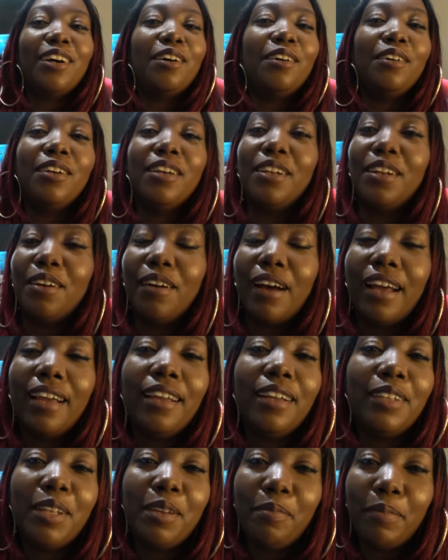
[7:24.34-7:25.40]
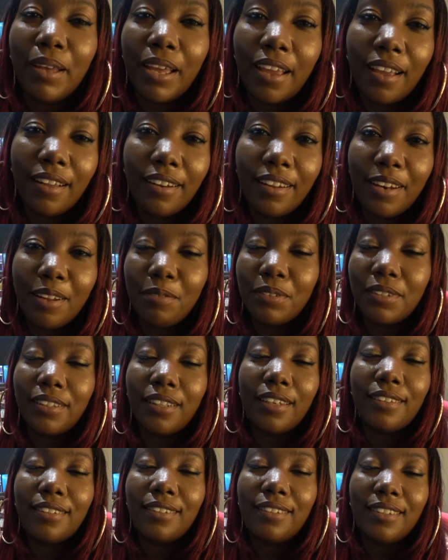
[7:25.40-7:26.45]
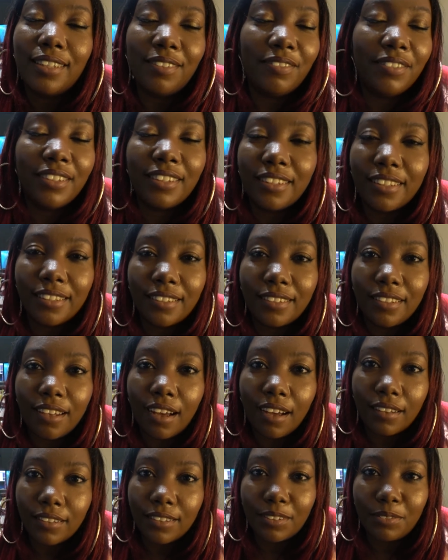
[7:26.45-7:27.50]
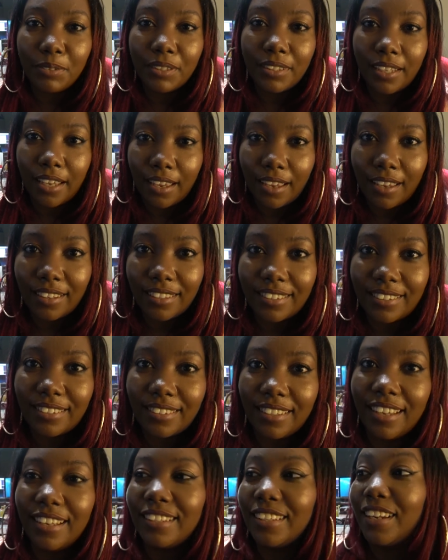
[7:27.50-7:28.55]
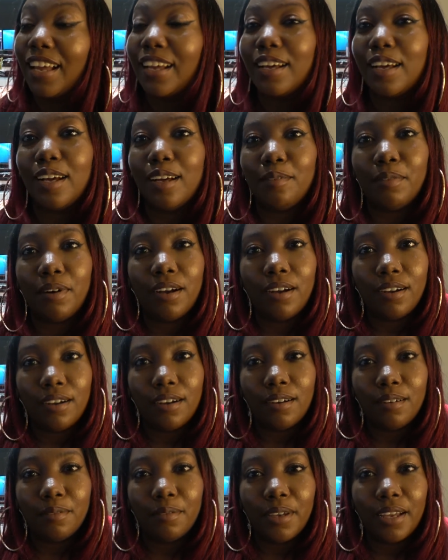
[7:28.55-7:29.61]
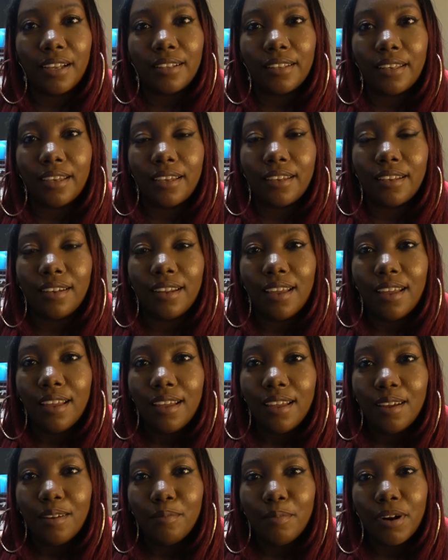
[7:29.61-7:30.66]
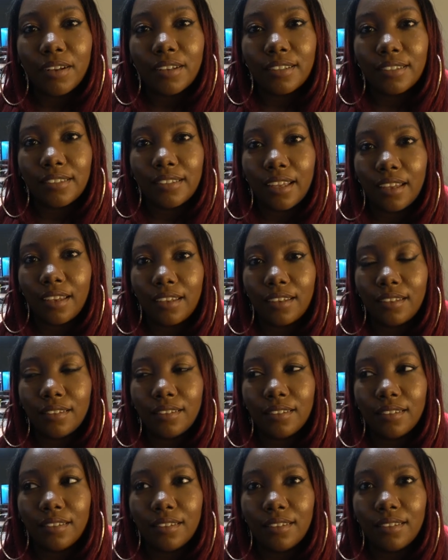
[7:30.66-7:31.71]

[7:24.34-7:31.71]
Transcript: So, you know, I ended up buying it. It was like seventy-six dollars with tax. And then I come home, and then Mark is like,